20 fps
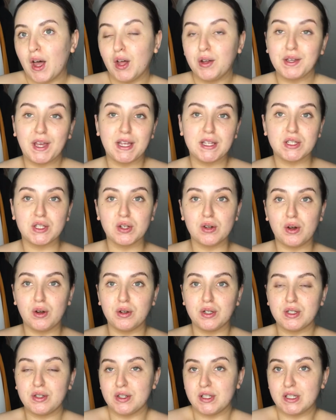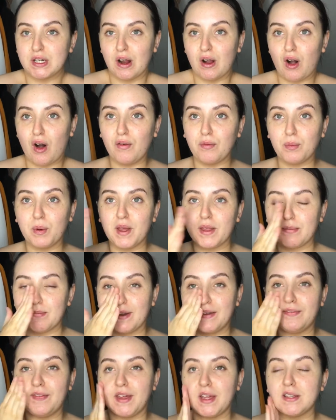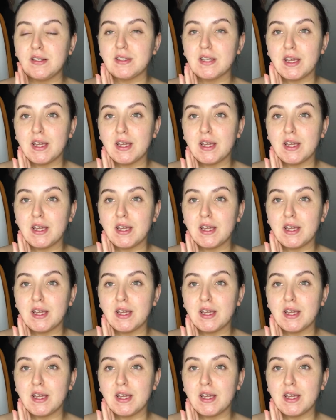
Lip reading: Okay, so to start off with, my face